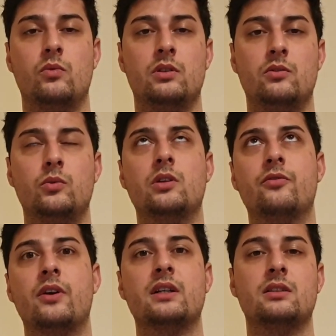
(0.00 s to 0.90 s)
will
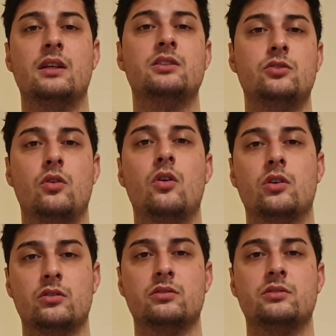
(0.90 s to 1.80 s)
affect less your
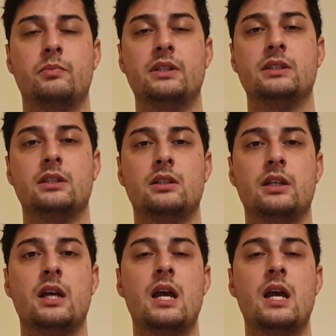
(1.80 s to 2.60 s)
organs, basically.